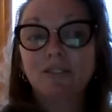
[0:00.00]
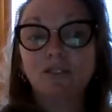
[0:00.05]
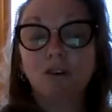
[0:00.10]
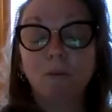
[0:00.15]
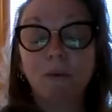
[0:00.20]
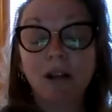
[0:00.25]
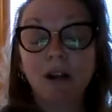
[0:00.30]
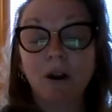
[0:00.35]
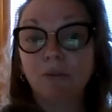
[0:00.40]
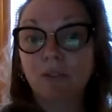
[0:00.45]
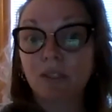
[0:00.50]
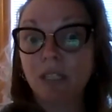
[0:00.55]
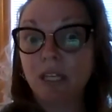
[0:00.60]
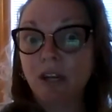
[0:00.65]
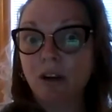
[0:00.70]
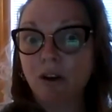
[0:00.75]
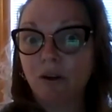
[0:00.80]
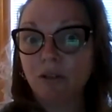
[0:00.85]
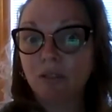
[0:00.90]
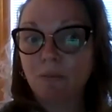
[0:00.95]
So we don't
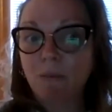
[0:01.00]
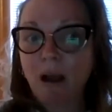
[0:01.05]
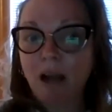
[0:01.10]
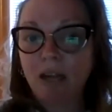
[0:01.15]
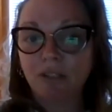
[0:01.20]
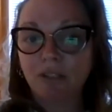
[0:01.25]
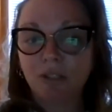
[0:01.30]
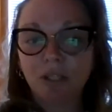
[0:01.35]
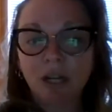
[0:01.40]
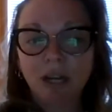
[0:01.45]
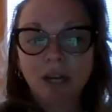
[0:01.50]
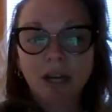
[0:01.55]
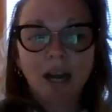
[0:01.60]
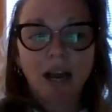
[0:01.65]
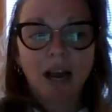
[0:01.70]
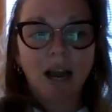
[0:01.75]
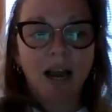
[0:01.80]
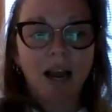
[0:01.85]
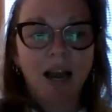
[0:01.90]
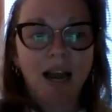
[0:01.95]
see her as much.
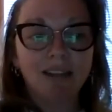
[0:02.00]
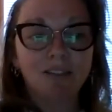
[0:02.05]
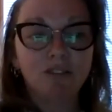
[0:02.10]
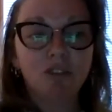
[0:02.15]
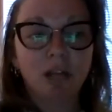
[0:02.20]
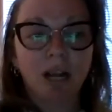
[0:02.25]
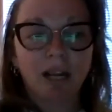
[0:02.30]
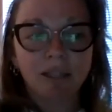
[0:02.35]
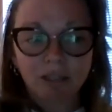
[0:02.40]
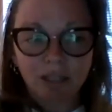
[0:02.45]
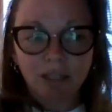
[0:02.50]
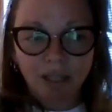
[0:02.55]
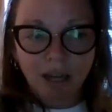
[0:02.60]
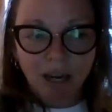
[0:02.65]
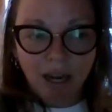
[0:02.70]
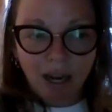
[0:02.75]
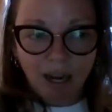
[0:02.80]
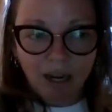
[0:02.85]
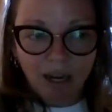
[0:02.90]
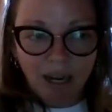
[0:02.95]
And
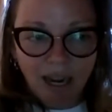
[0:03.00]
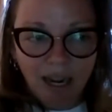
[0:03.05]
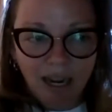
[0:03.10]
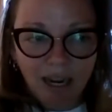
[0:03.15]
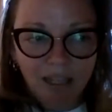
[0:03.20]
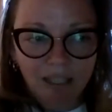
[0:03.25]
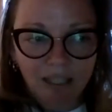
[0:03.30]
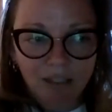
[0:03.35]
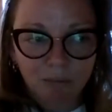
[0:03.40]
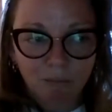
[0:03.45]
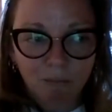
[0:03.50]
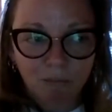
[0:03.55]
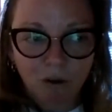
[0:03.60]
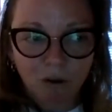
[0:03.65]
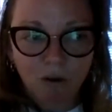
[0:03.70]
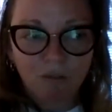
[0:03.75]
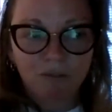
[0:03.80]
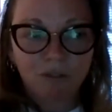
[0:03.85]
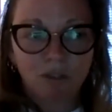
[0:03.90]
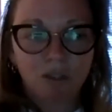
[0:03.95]
Jessica has
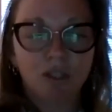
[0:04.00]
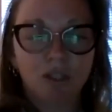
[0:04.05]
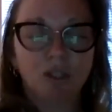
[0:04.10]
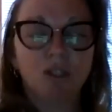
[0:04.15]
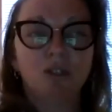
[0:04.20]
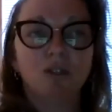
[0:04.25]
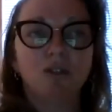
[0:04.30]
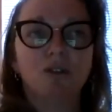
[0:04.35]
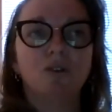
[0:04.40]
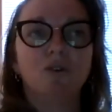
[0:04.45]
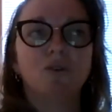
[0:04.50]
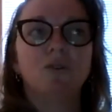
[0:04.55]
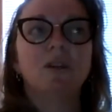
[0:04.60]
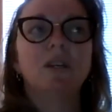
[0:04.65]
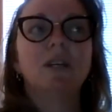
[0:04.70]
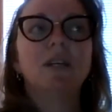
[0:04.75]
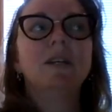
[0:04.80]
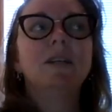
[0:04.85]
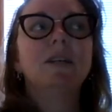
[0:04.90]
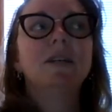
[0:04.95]
moved
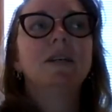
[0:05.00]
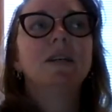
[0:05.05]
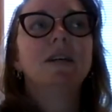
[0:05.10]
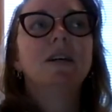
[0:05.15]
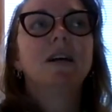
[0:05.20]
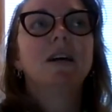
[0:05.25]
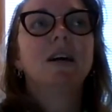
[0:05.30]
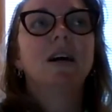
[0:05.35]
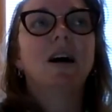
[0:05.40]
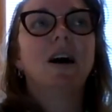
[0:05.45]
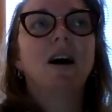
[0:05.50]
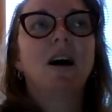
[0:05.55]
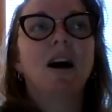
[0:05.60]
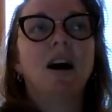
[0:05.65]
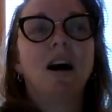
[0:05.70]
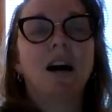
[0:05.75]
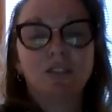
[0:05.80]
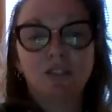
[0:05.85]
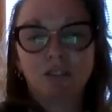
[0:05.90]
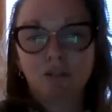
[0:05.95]
to
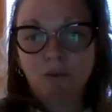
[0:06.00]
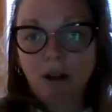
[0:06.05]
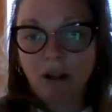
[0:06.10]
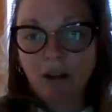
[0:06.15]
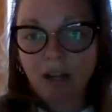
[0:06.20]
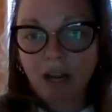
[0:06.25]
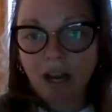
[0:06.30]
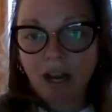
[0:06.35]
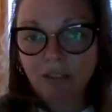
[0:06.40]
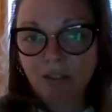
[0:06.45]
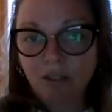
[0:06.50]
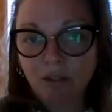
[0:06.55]
Australia.